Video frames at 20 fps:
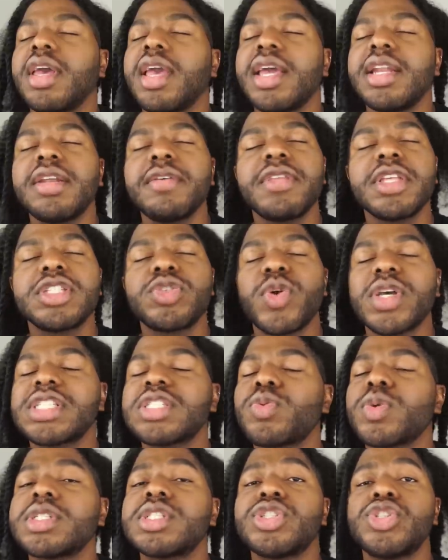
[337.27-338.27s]
The end of the
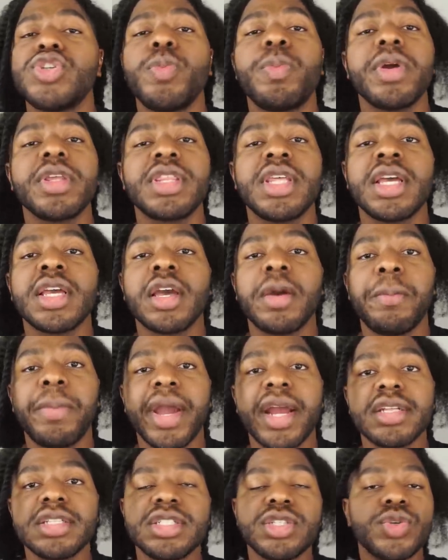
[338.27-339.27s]
twist was super thin
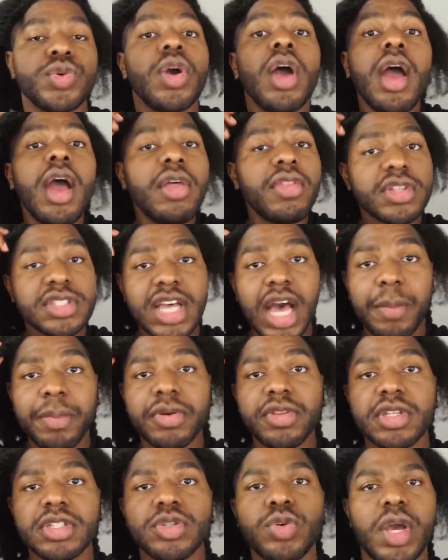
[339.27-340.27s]
compared to the top
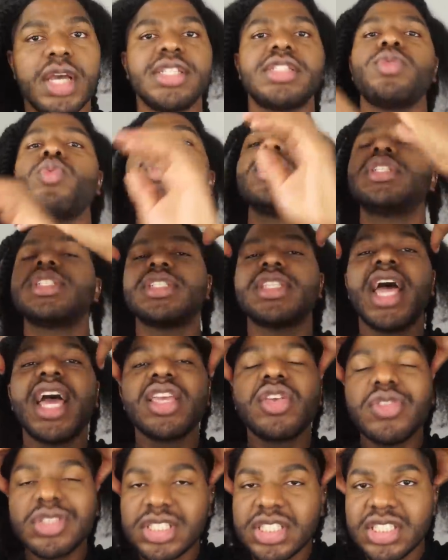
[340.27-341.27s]
of the twist, which
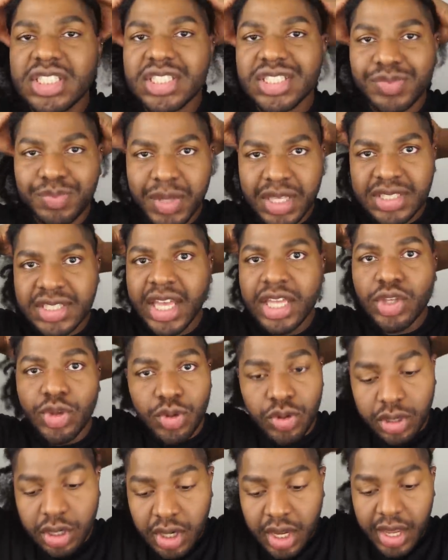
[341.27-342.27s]
that usually just means that
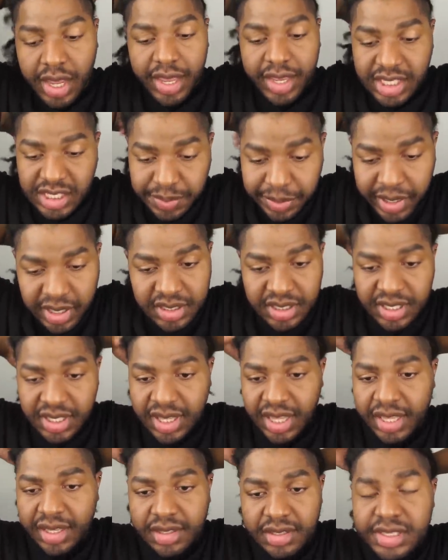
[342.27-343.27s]
you're experiencing
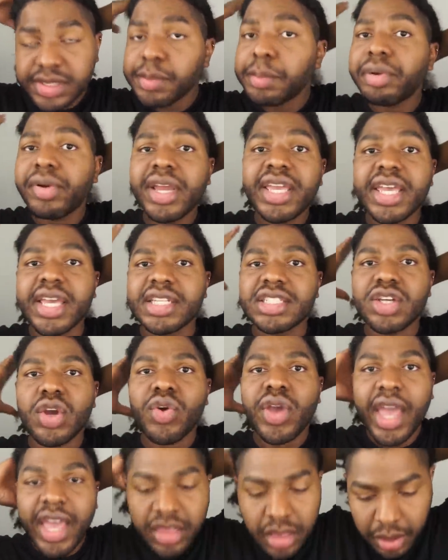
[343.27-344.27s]
like some breakage,
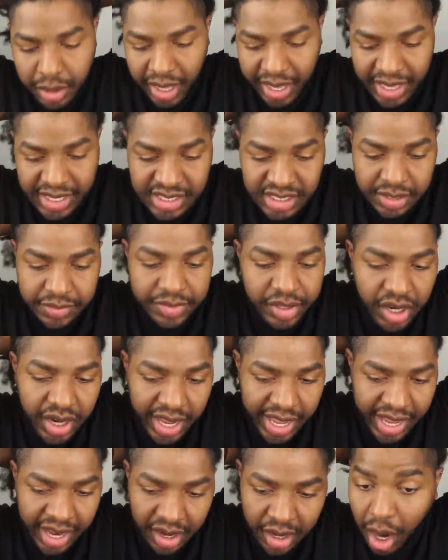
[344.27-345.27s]
okay? The ends of your
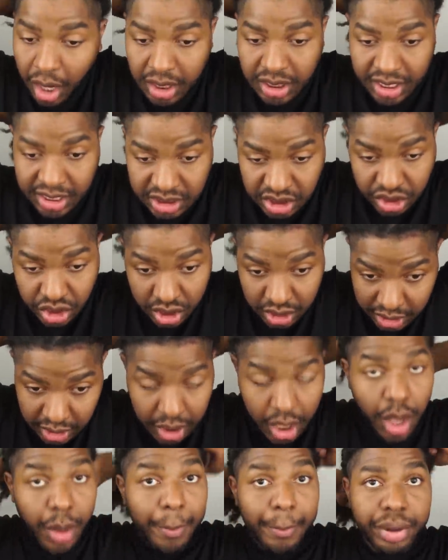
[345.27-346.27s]
hair are
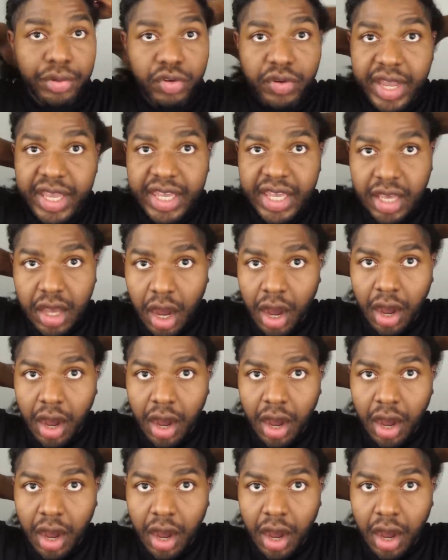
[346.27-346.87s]
literally breaking